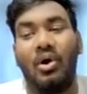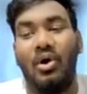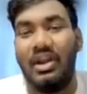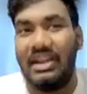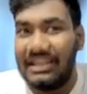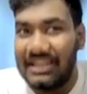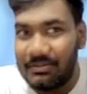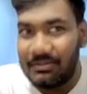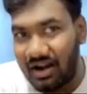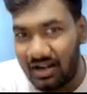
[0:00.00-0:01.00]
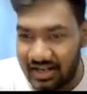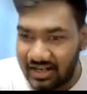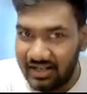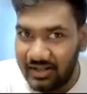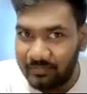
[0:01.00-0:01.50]
quantity
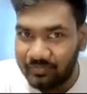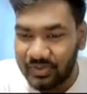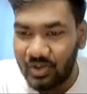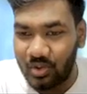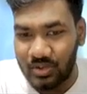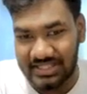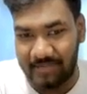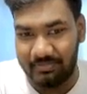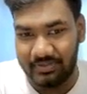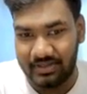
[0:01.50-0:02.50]
demanded goes up.